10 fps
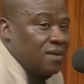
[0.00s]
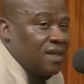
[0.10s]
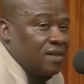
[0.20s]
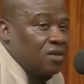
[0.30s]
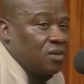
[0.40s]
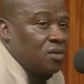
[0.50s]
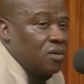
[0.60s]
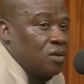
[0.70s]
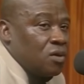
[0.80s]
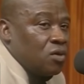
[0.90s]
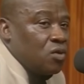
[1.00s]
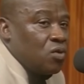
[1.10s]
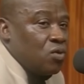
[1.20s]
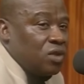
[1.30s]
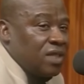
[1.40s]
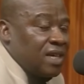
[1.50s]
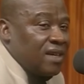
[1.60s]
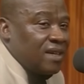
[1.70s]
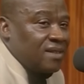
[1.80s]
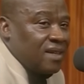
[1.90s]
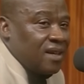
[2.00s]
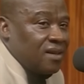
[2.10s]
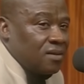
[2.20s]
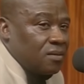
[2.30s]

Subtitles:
Yes. Who sent us there?